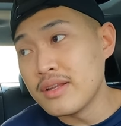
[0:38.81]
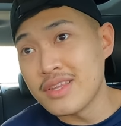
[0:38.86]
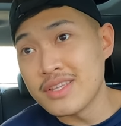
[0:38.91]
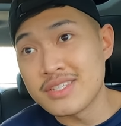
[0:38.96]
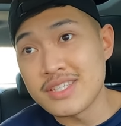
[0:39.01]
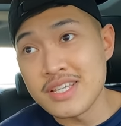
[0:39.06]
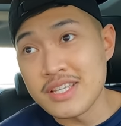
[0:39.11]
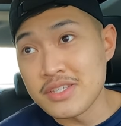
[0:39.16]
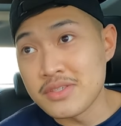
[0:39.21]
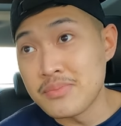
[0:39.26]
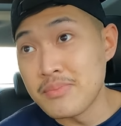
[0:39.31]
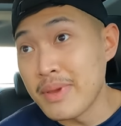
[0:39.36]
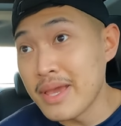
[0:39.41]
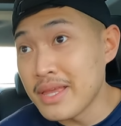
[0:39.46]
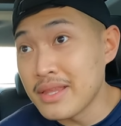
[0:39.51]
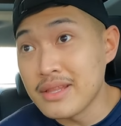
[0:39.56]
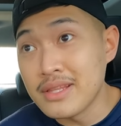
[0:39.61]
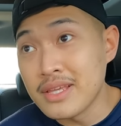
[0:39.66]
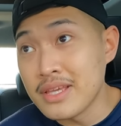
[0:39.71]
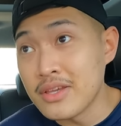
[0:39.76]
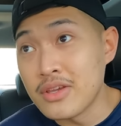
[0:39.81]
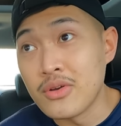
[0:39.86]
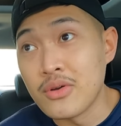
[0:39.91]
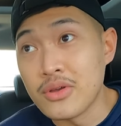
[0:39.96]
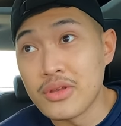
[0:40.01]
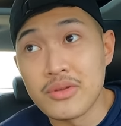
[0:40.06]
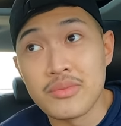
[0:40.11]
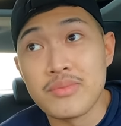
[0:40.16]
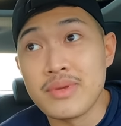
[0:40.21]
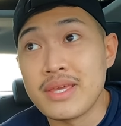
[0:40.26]
This is mainly
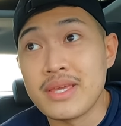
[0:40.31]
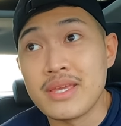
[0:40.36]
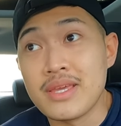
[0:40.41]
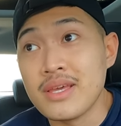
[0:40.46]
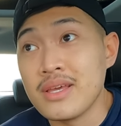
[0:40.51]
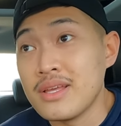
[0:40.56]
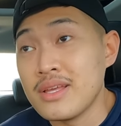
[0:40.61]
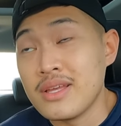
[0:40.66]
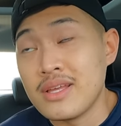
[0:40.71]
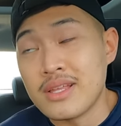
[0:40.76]
going to be